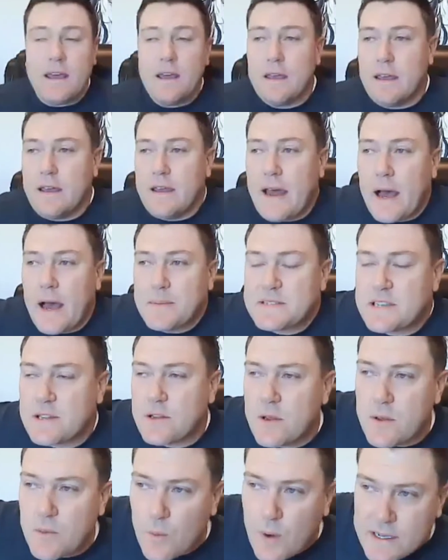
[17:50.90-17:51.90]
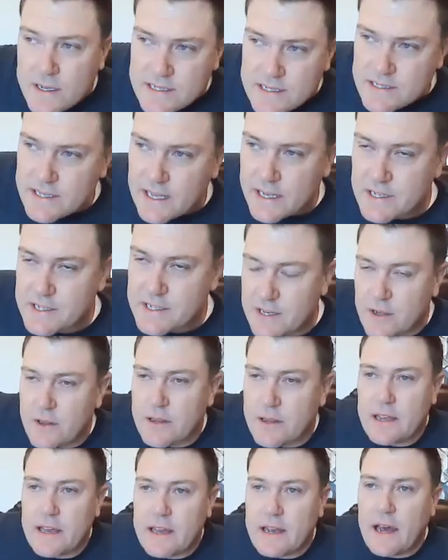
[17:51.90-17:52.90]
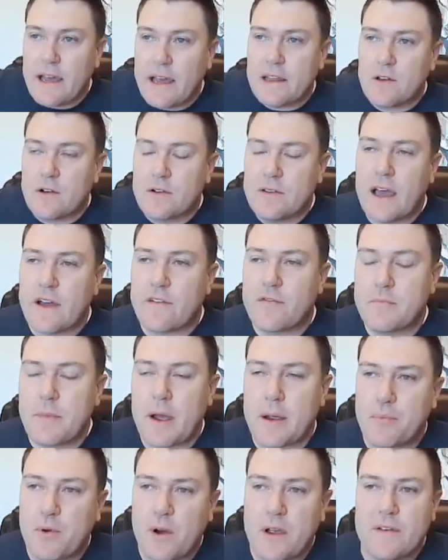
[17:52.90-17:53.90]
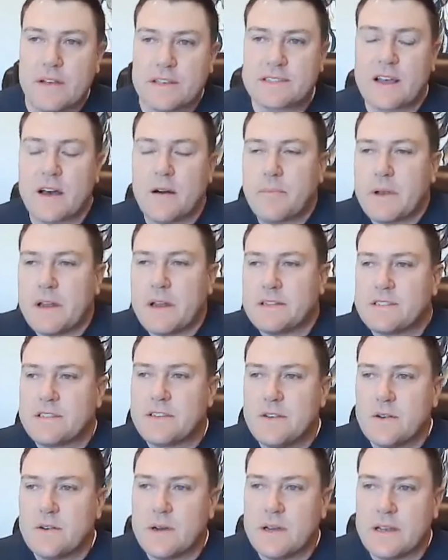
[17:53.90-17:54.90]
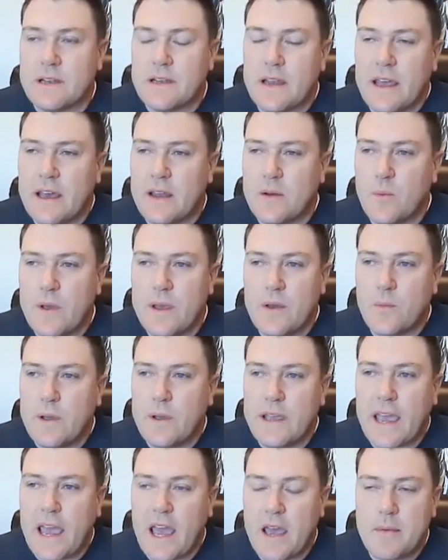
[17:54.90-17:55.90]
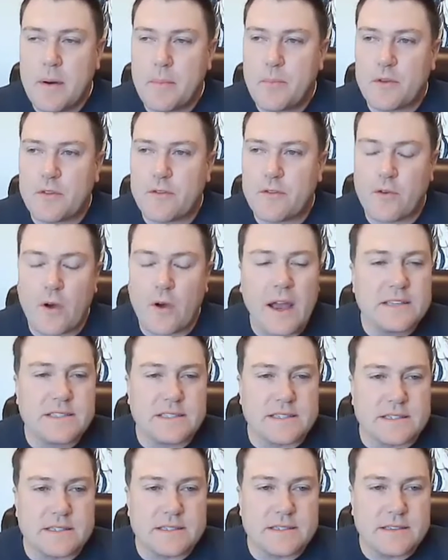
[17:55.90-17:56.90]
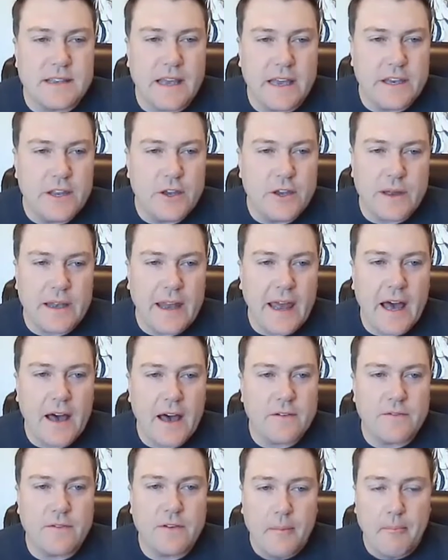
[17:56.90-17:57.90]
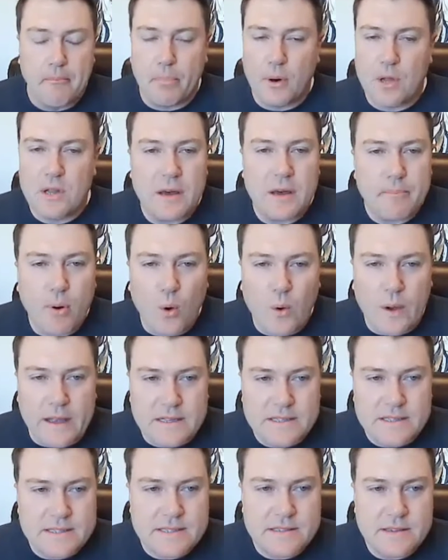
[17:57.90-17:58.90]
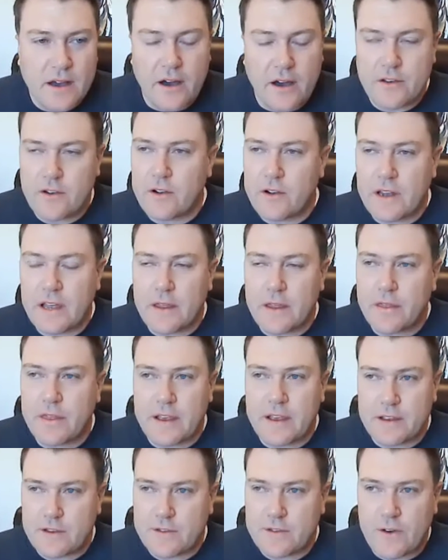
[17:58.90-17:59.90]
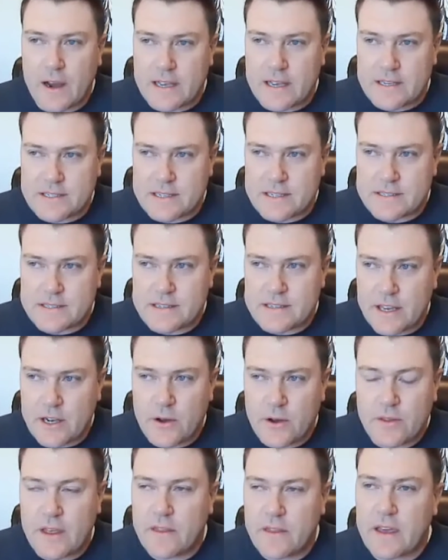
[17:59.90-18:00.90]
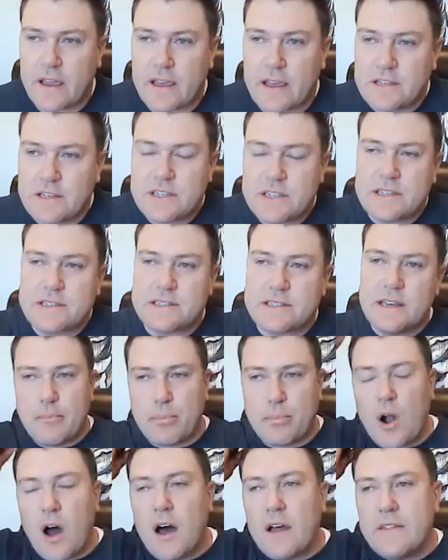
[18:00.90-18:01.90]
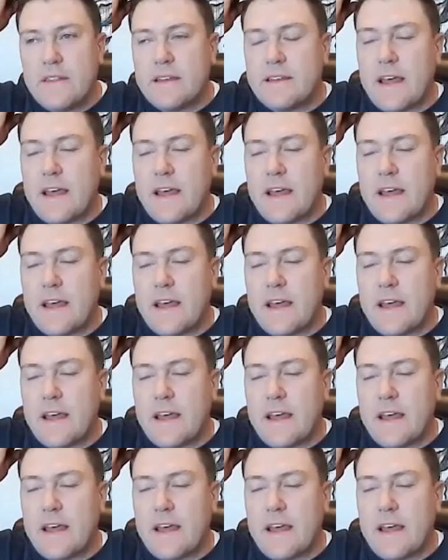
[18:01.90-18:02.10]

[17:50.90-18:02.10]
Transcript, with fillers: it, it absolutely was intentional, and and I learned that from my previous company too too and and we we came up with phrases and you can have bullet points underneath these phrases you know that they can just broaden the